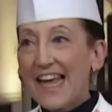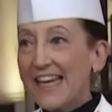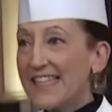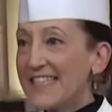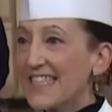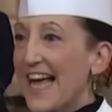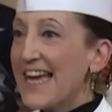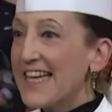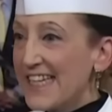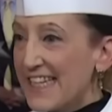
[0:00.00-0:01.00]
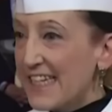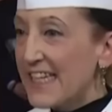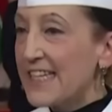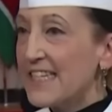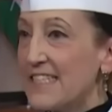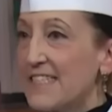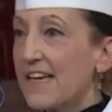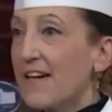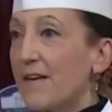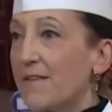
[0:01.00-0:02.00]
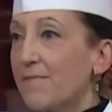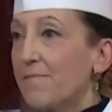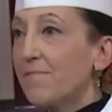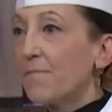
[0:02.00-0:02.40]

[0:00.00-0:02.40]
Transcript: and inside it is a